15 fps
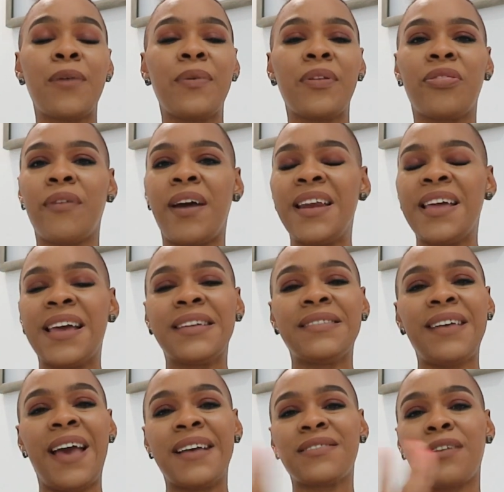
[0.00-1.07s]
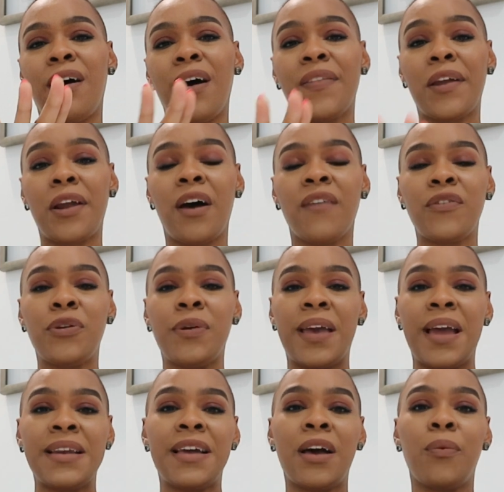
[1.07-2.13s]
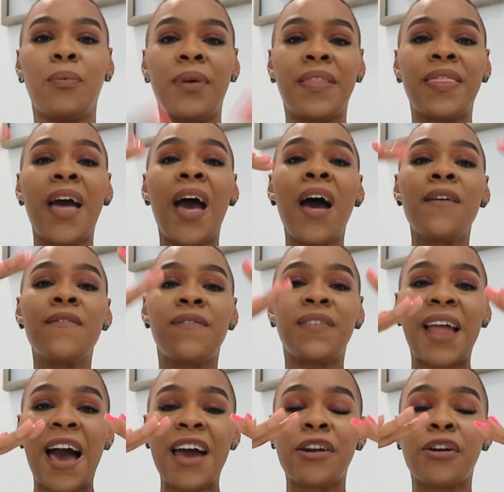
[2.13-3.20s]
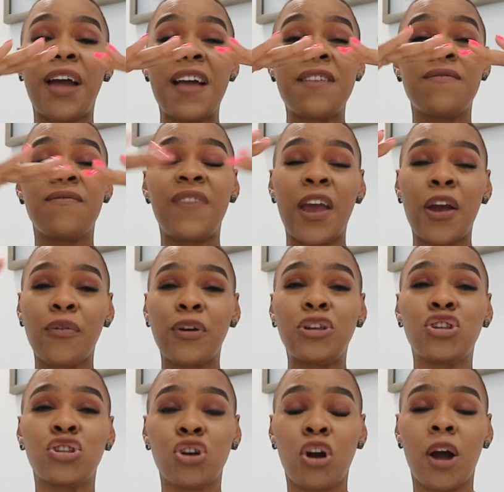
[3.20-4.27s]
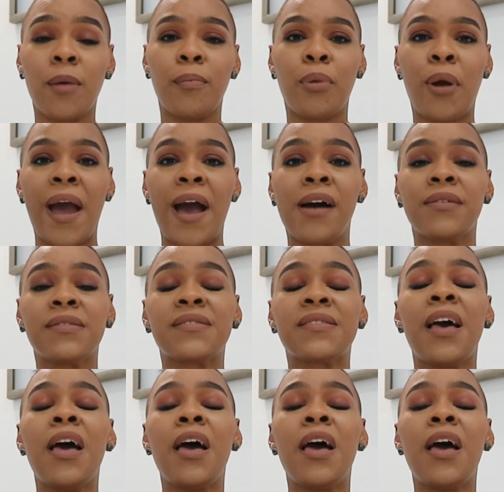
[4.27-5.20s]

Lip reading: And with threading, it takes all that off and you end up with flatter and very sharp brows.